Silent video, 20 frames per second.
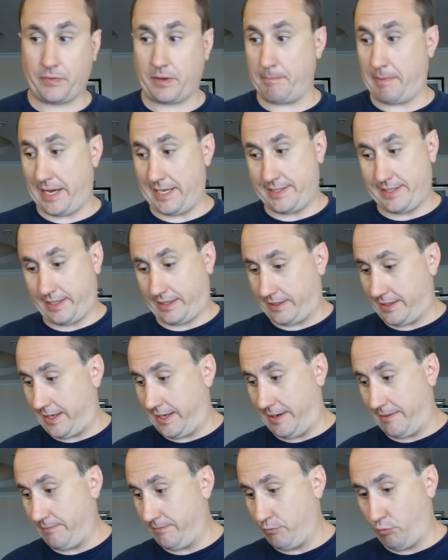
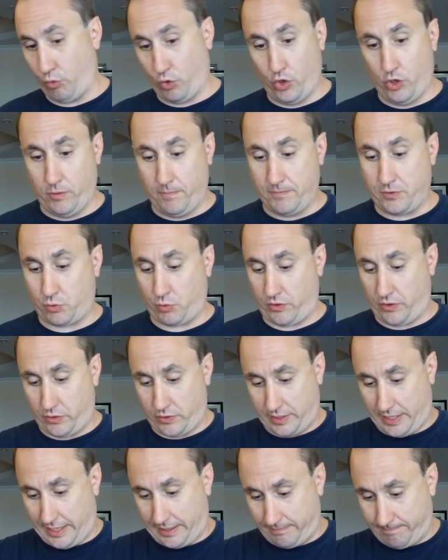Basically, rooms where there's
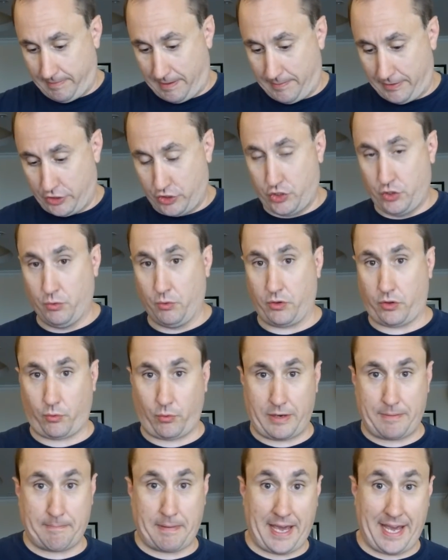like maybe 2 or
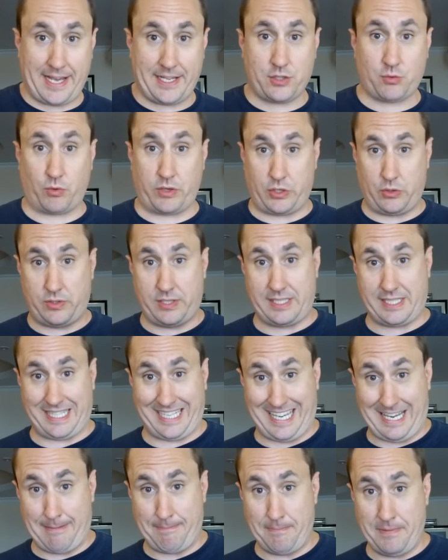3 beds where you
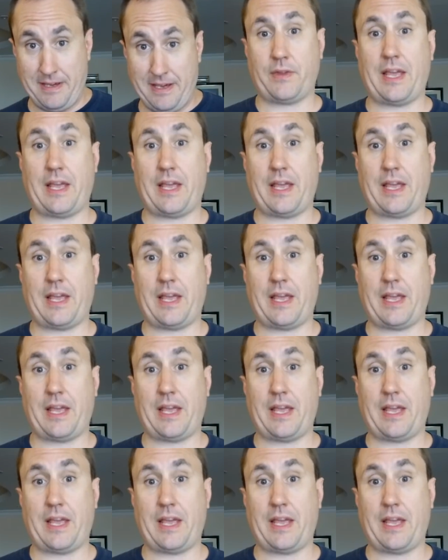sleep.